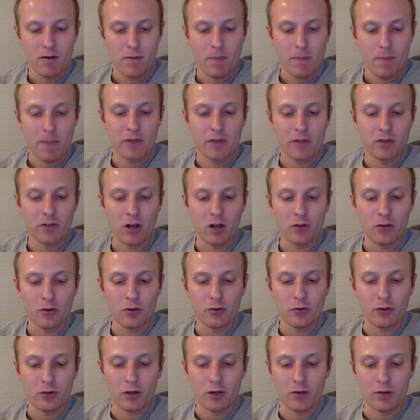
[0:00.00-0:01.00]
This also
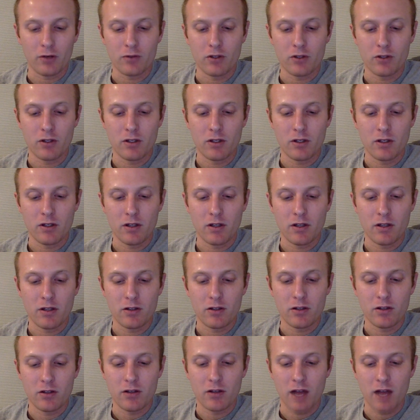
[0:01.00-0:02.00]
served
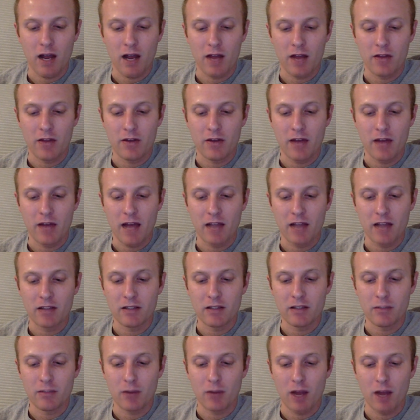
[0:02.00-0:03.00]
to dye the nasty
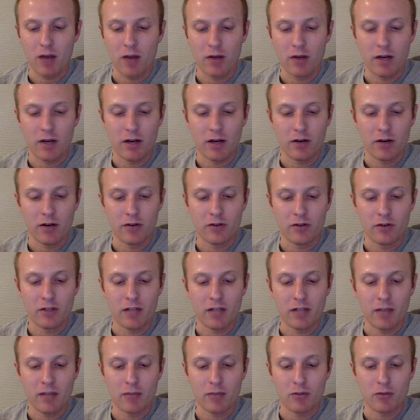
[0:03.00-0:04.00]
brown hairs that
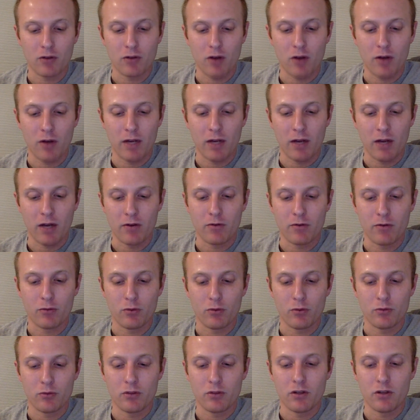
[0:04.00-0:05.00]
kept growing out of the
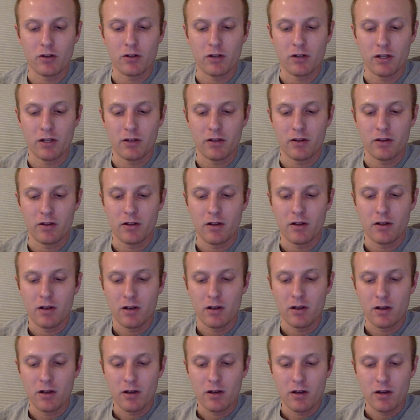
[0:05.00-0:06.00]
roots underneath.
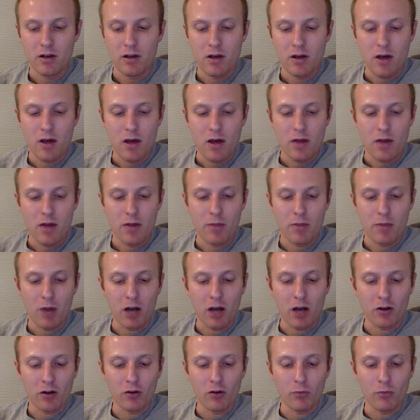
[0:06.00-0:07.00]
The
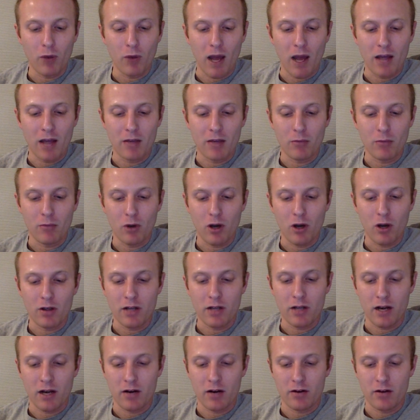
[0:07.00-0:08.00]
bottle of platinum blonde
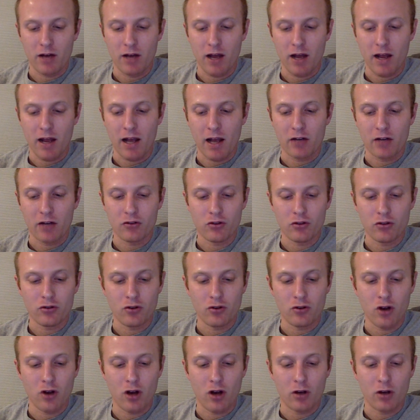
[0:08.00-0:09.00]
hair dye extra
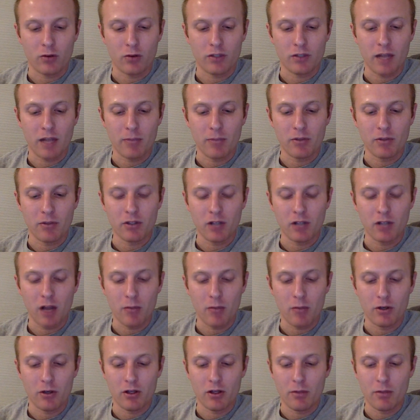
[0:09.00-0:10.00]
strong was kept in the
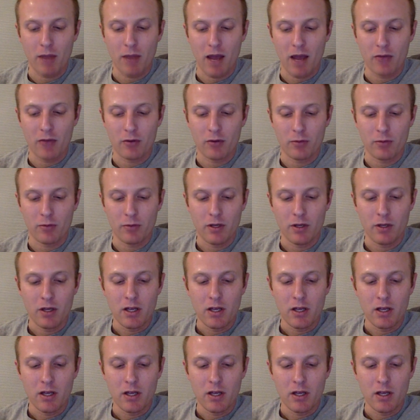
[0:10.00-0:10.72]
cupboard in the bathroom,